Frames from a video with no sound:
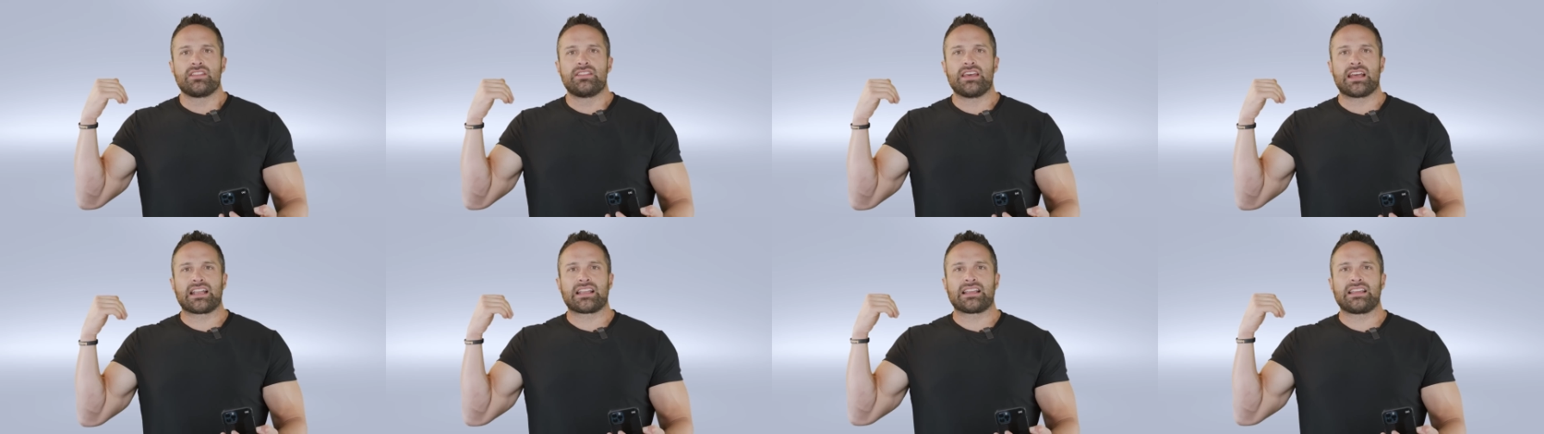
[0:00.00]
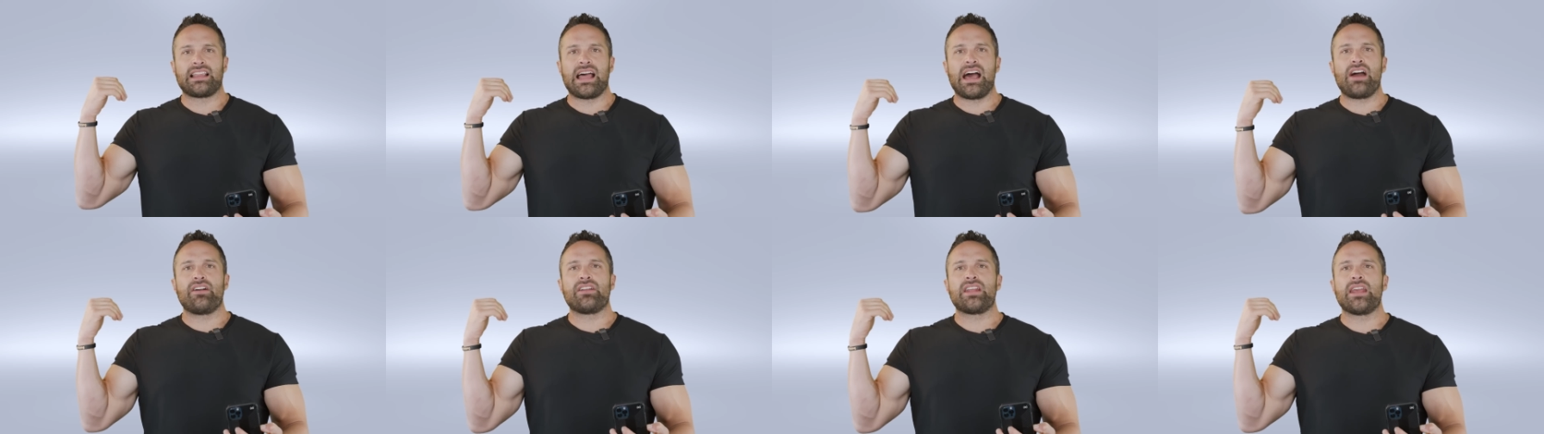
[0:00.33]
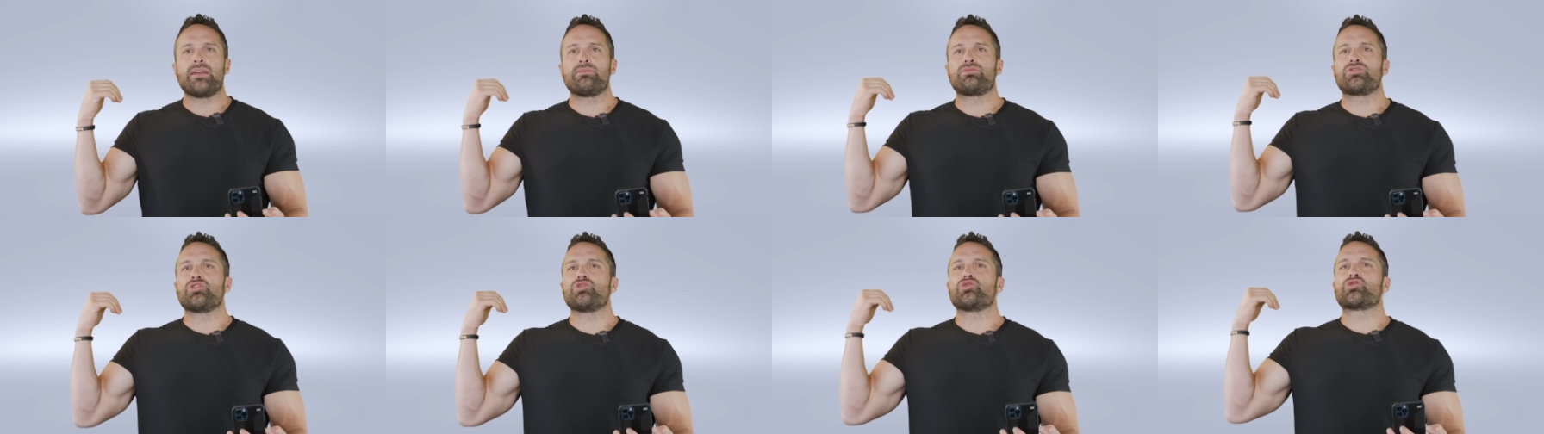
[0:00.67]
that allowed
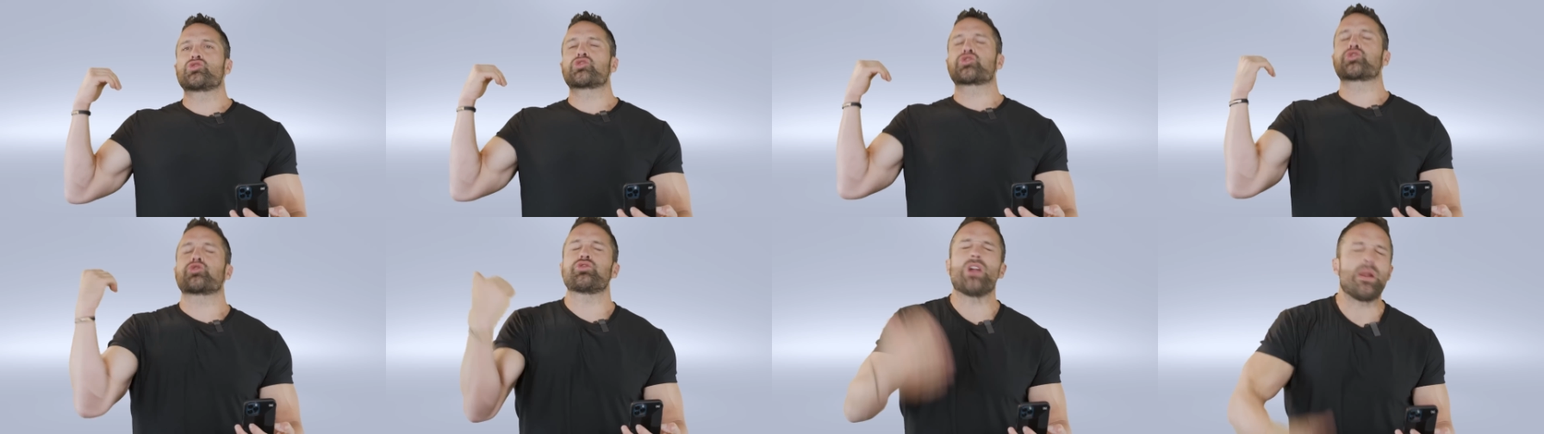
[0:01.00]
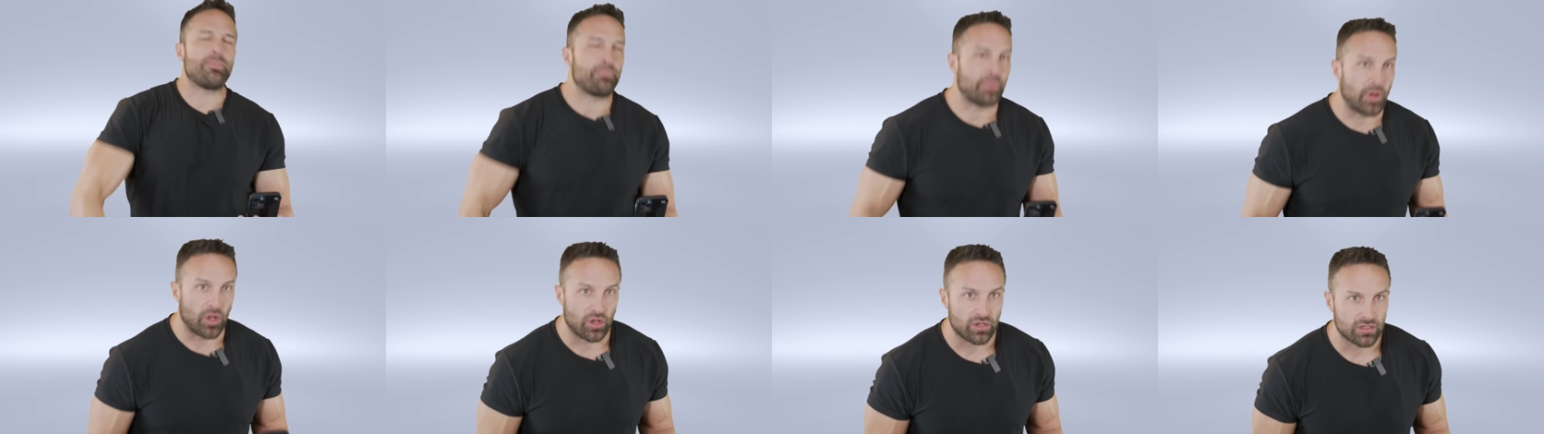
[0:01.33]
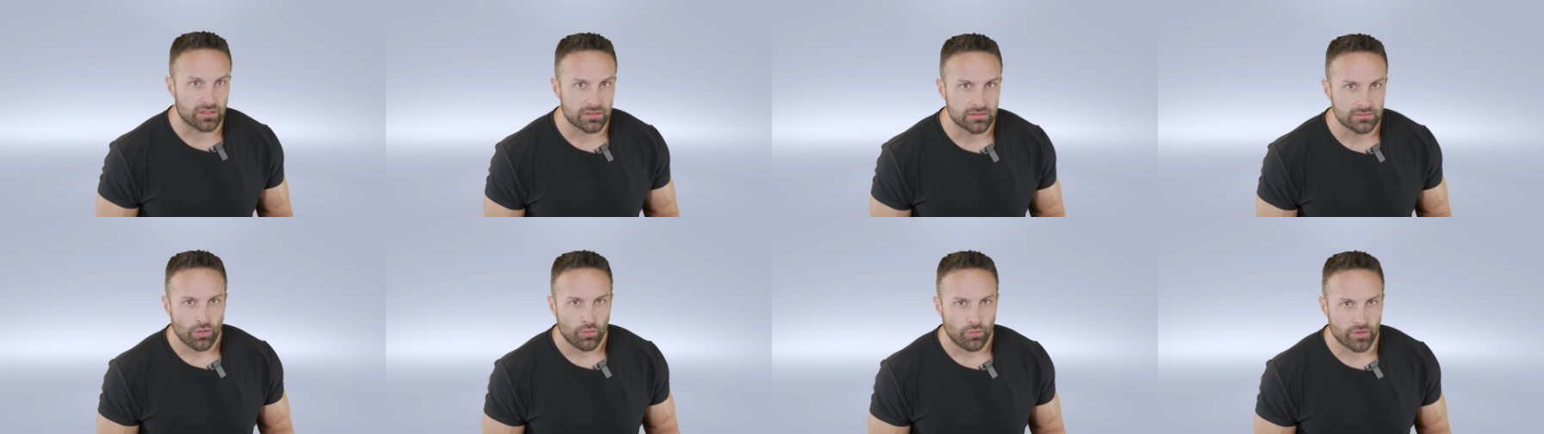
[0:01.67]
him to
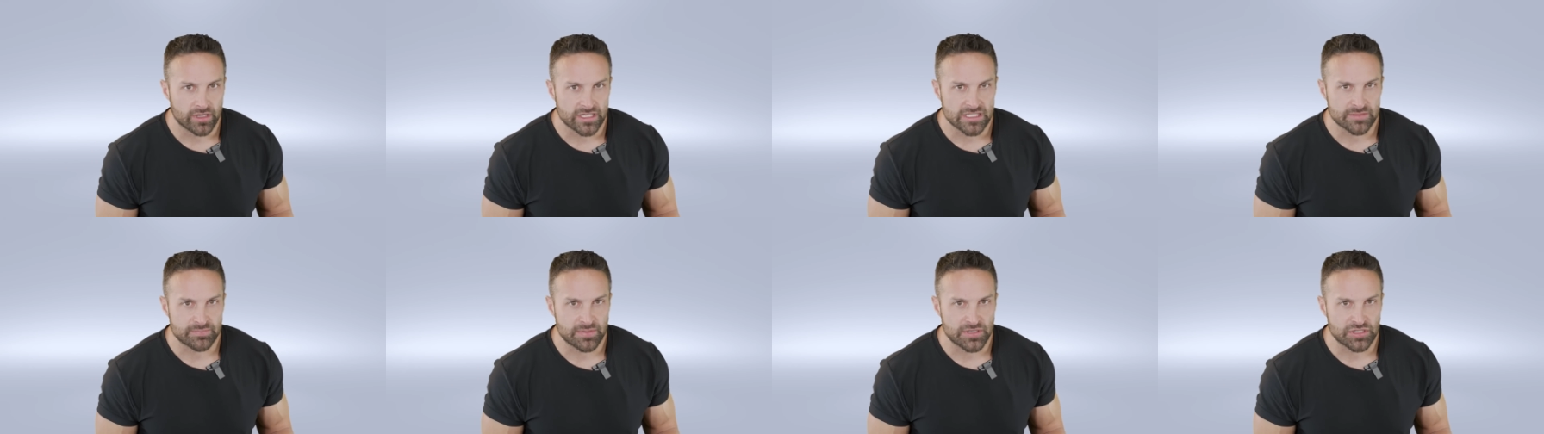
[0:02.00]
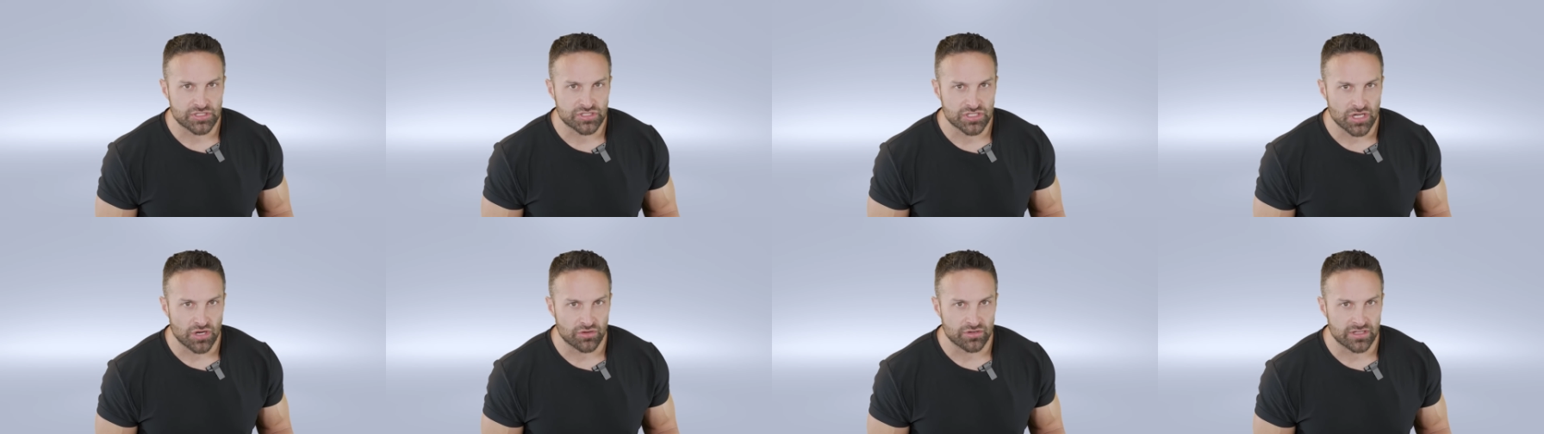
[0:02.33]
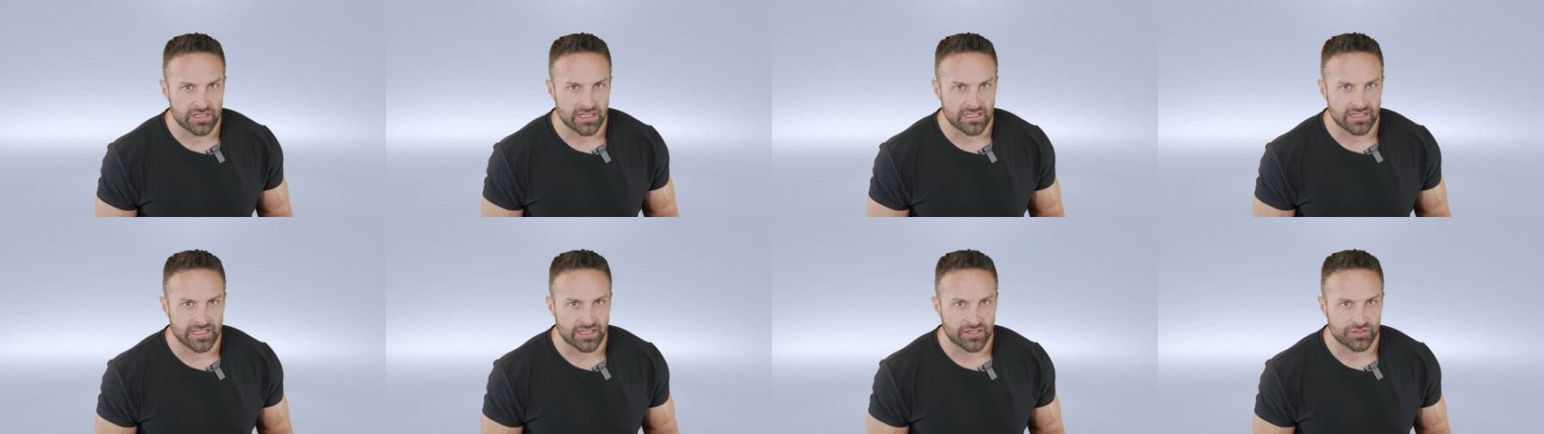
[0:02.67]
triple what has been shown
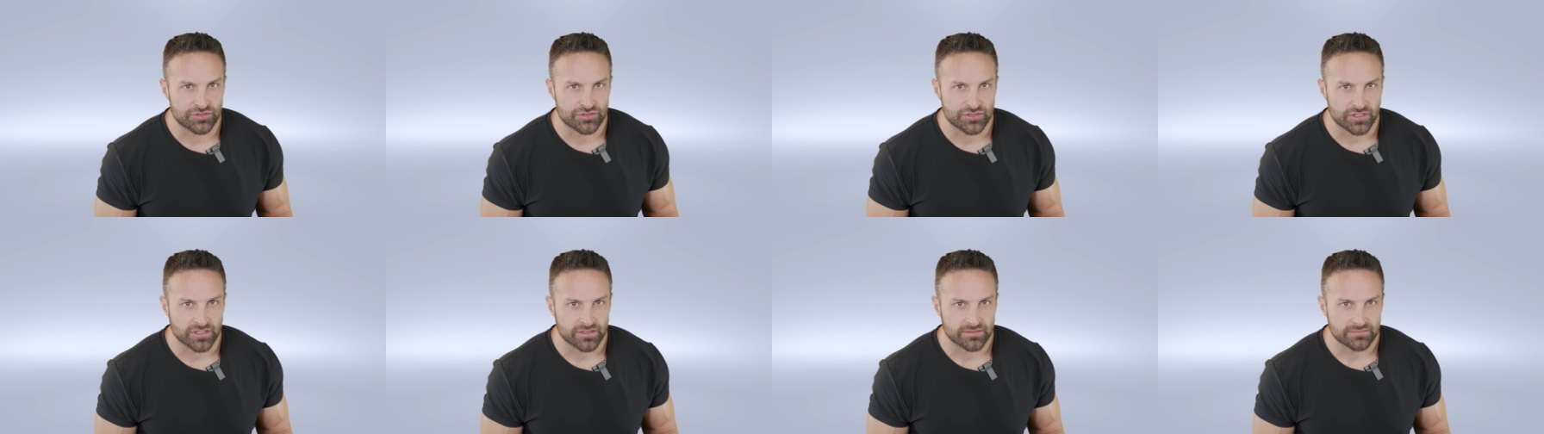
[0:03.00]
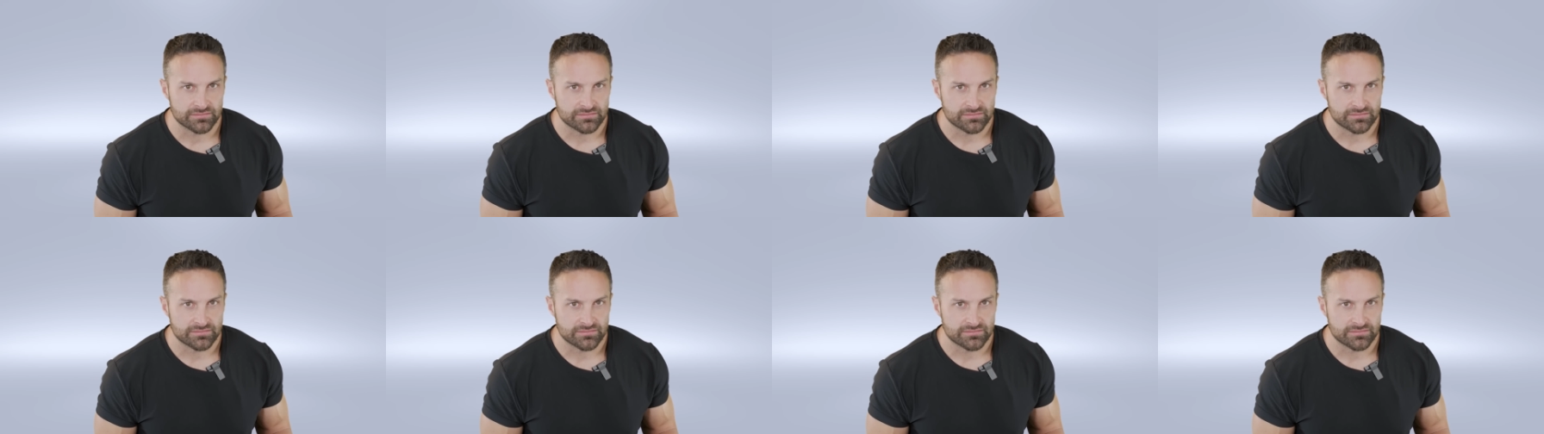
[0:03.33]
in the literature